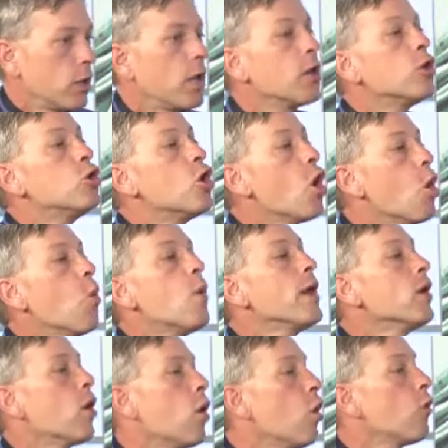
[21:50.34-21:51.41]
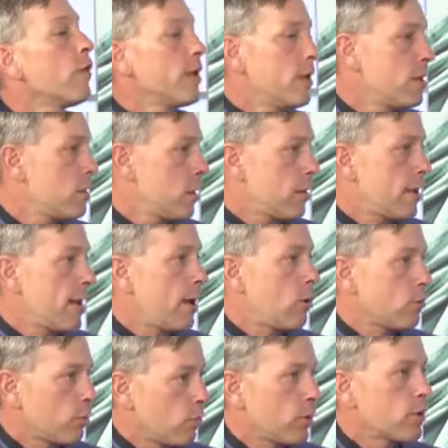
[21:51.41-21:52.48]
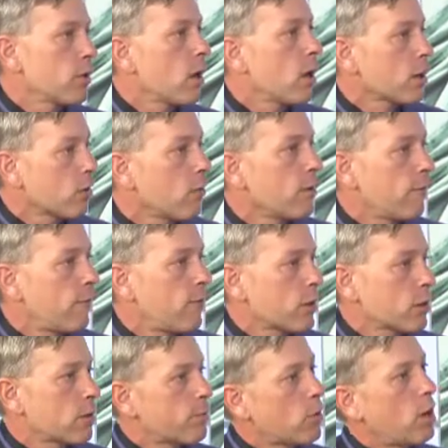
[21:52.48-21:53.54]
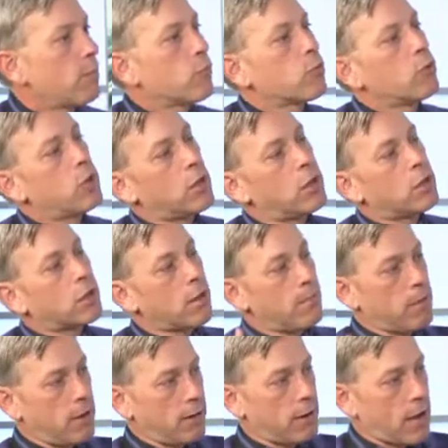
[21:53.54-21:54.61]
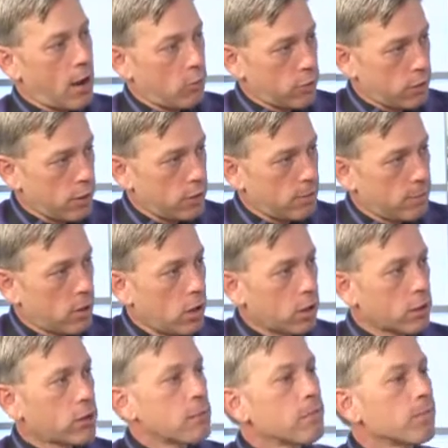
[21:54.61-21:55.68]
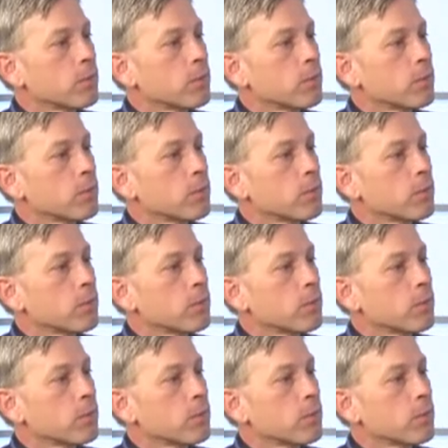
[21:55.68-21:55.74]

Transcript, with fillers: Knowing all the ins and outs was not going to fix the problems. You needed somebody outside the box.